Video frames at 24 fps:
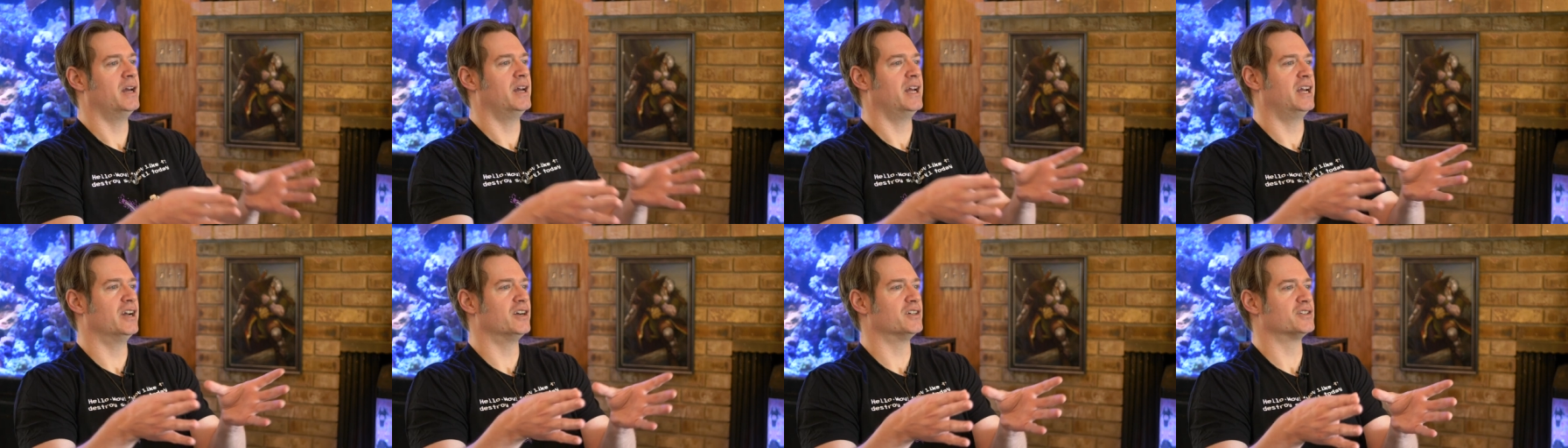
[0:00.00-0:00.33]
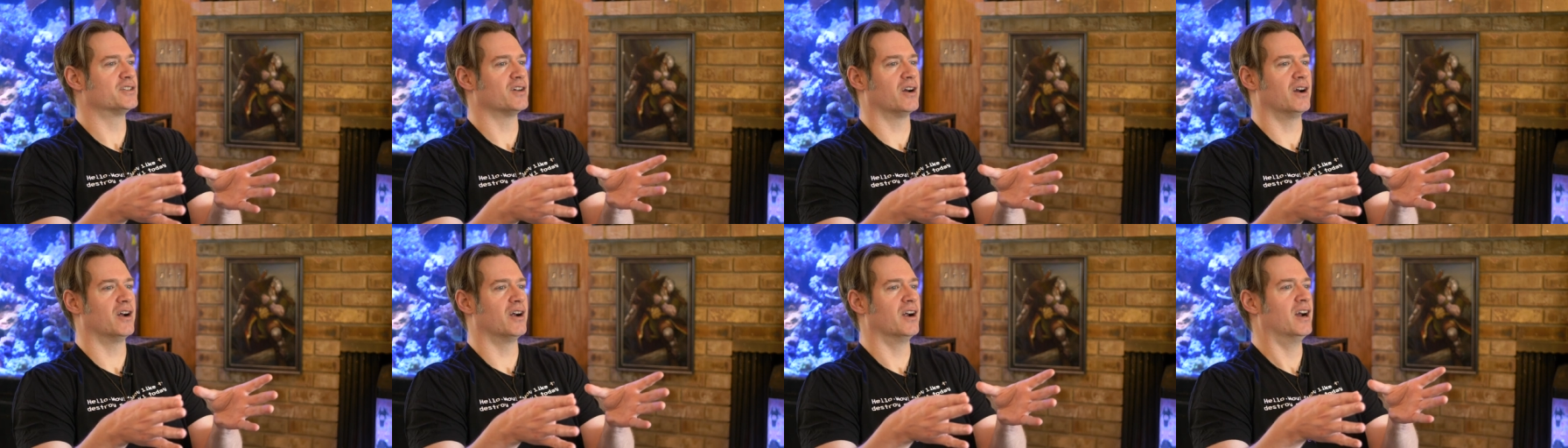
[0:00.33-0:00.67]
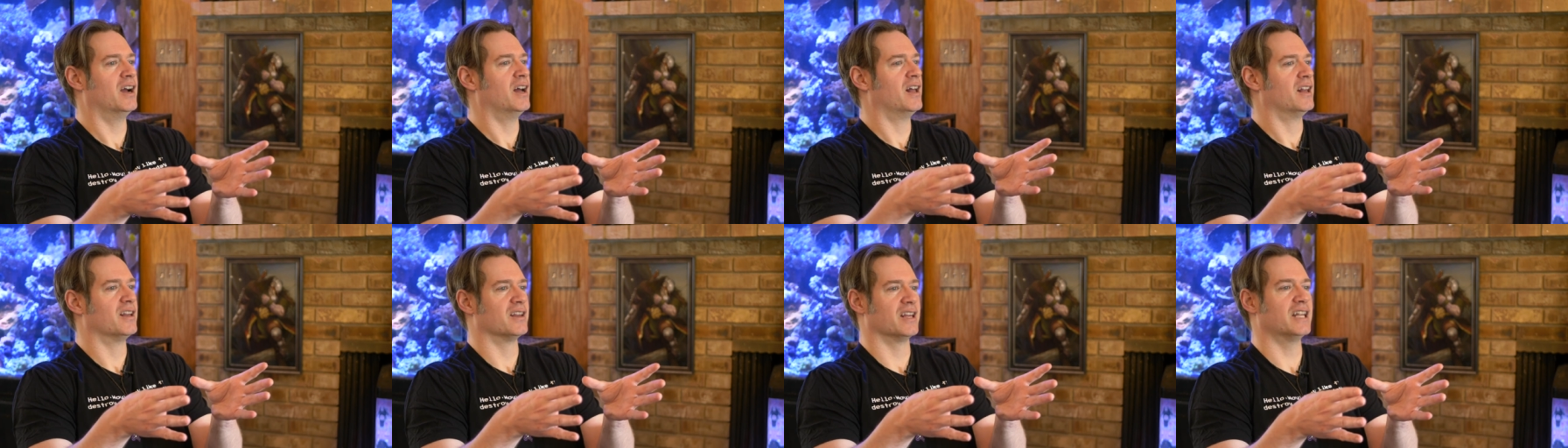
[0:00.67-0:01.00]
Here's our,
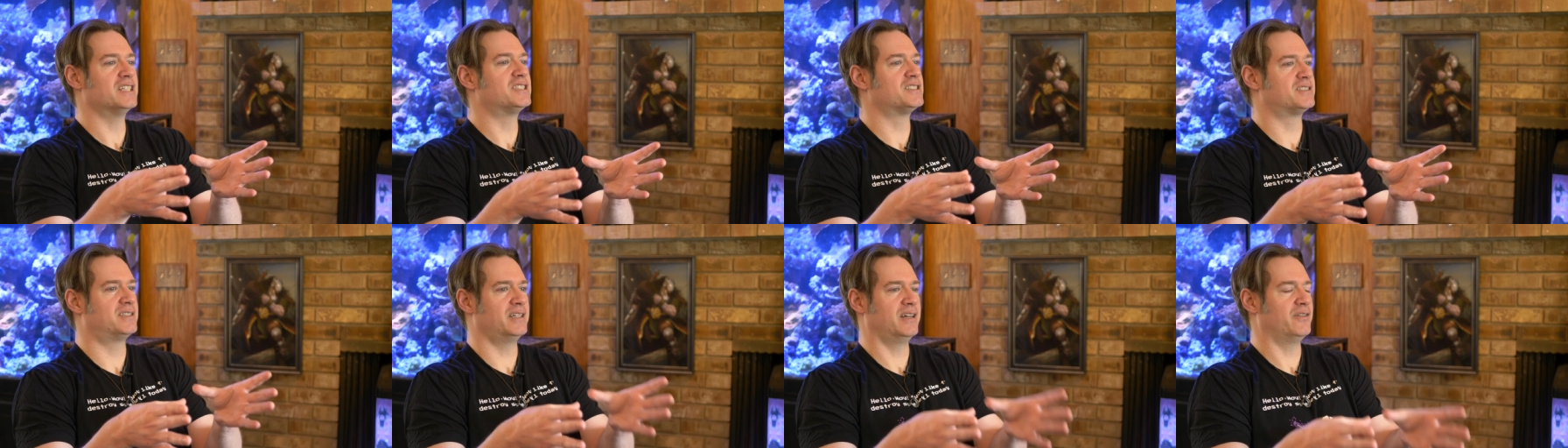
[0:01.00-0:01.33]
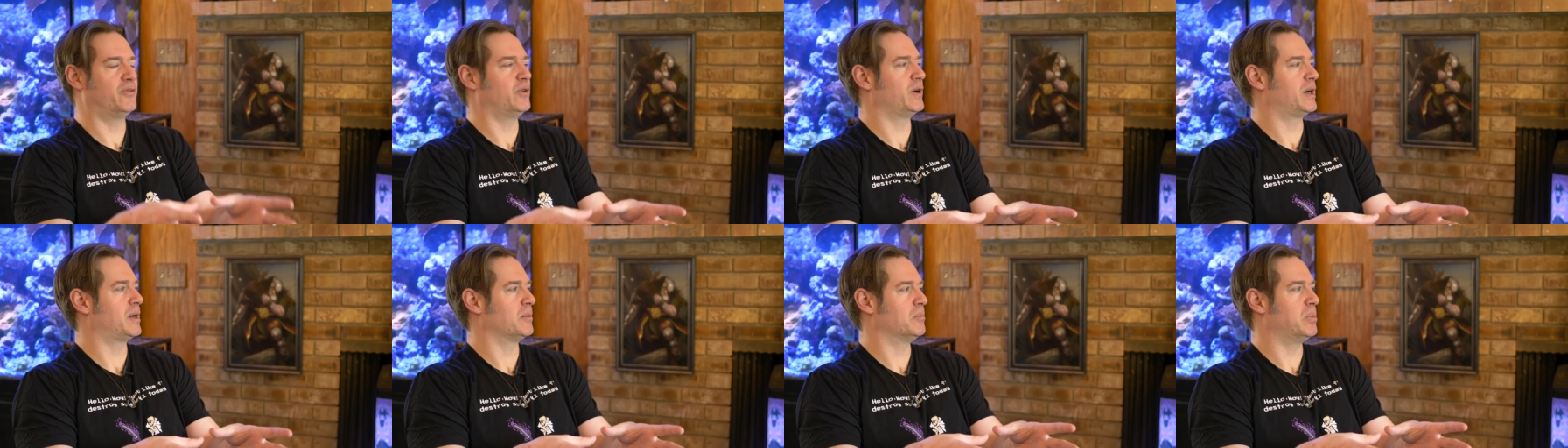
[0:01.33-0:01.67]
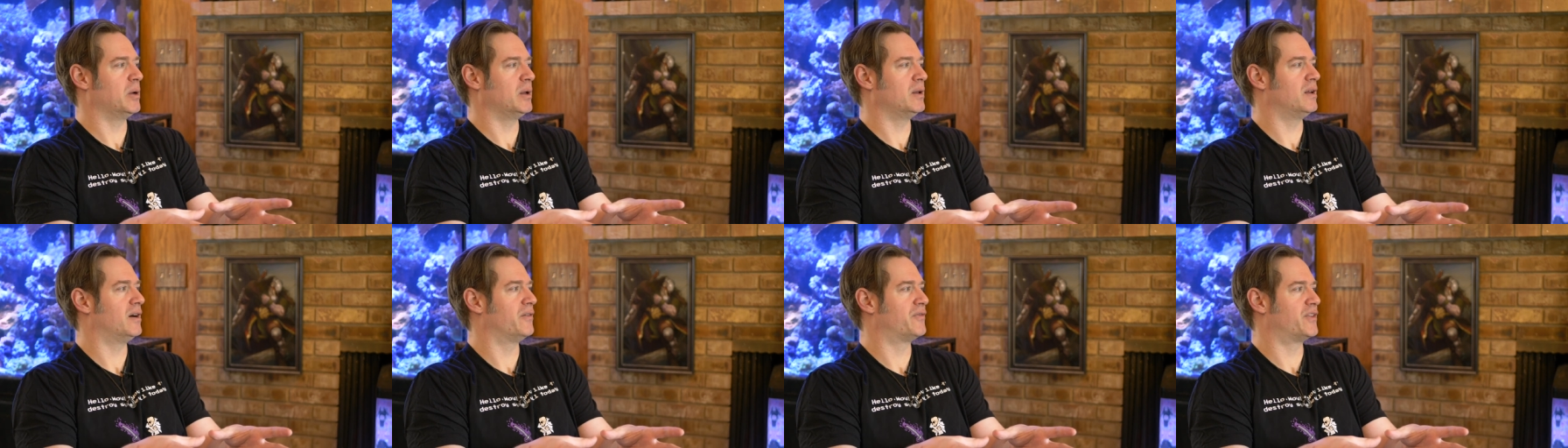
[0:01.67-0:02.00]
let's see if we can
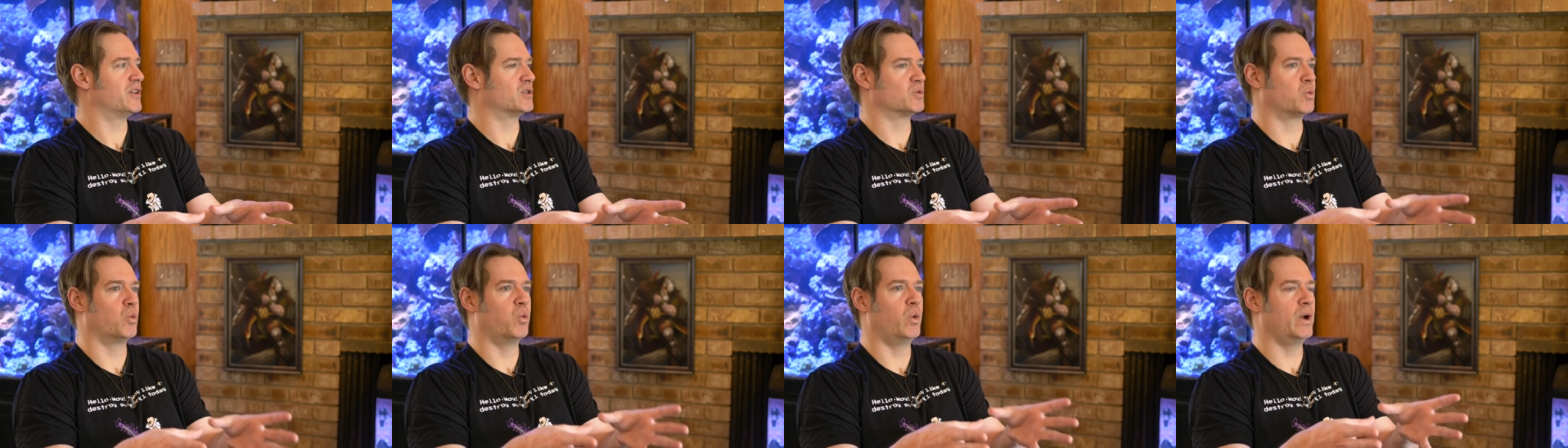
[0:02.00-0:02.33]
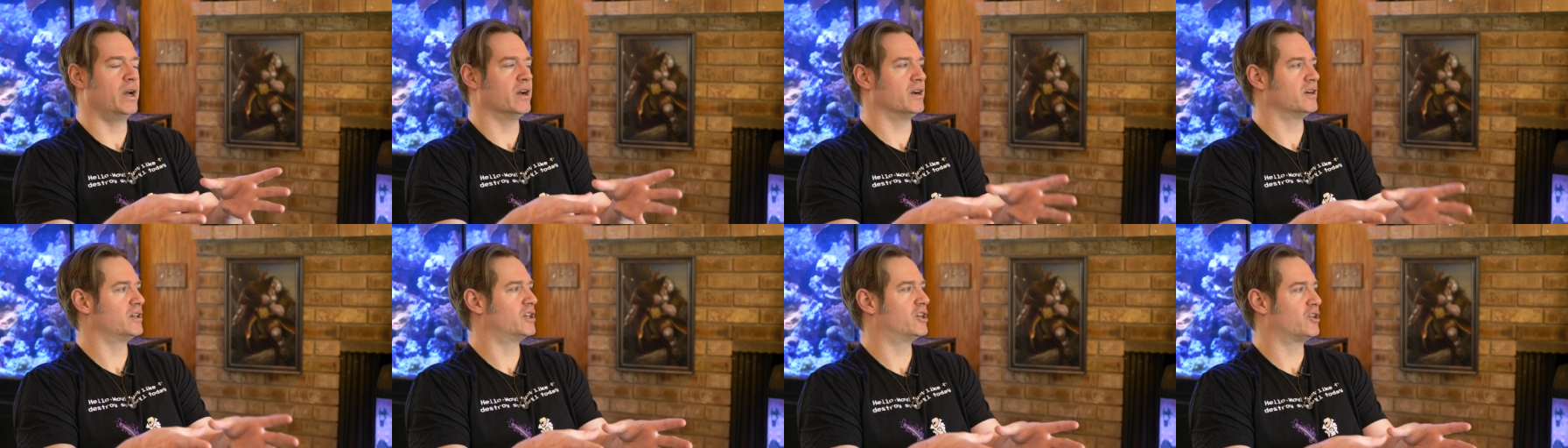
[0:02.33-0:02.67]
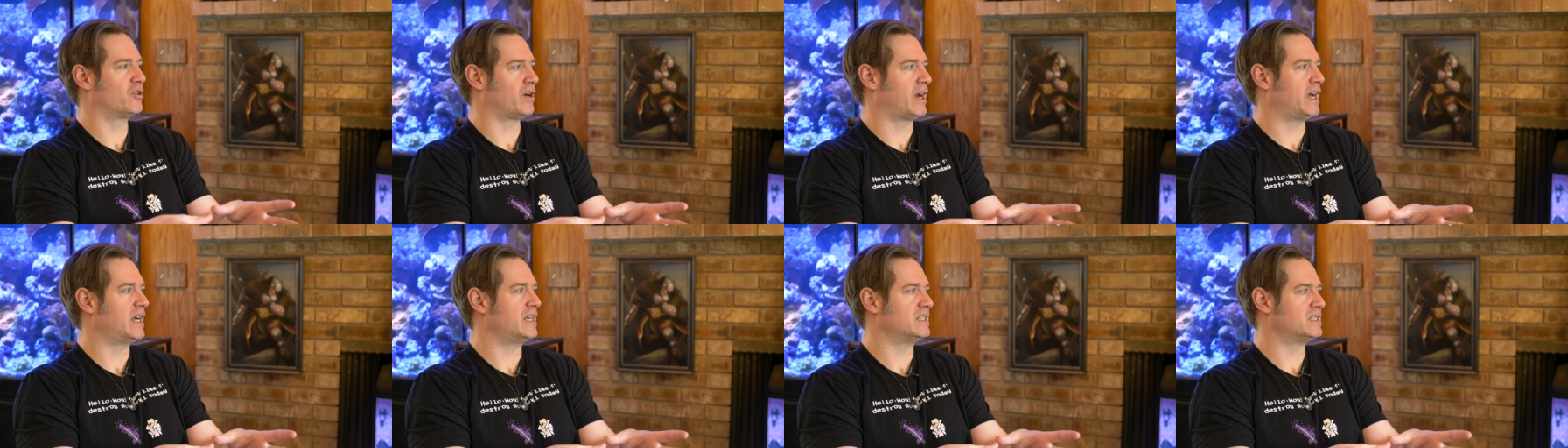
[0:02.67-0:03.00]
pull off this weird
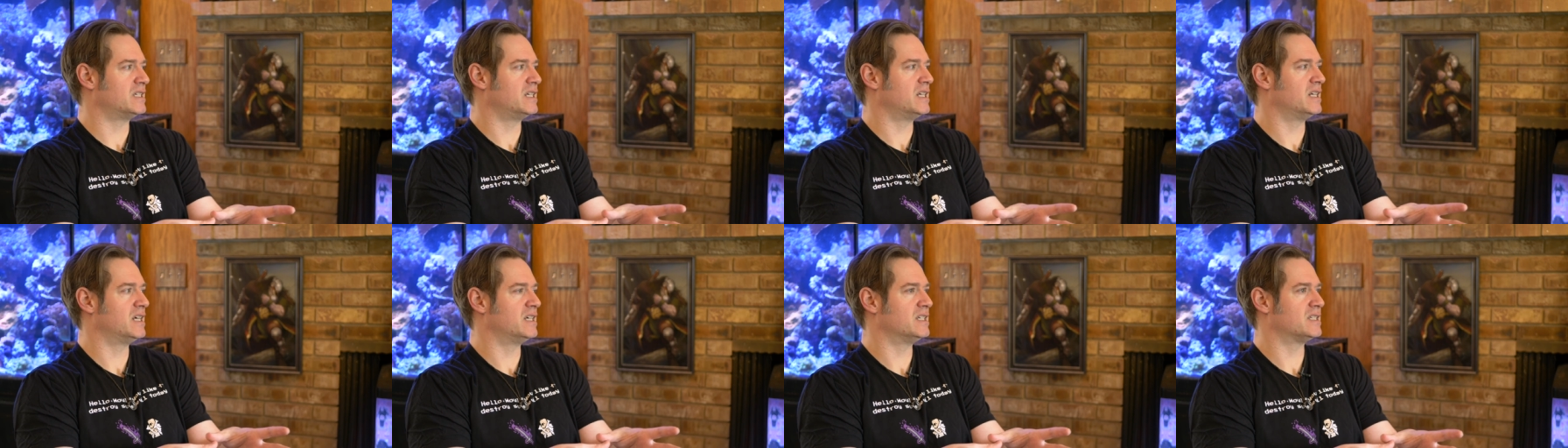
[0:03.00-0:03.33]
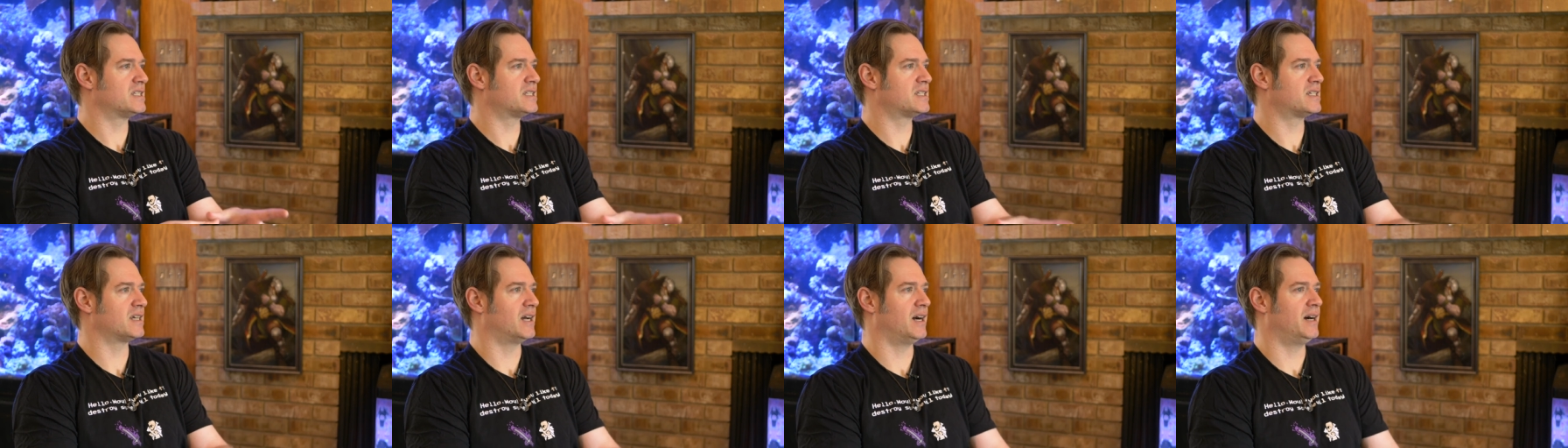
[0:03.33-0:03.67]
craziness.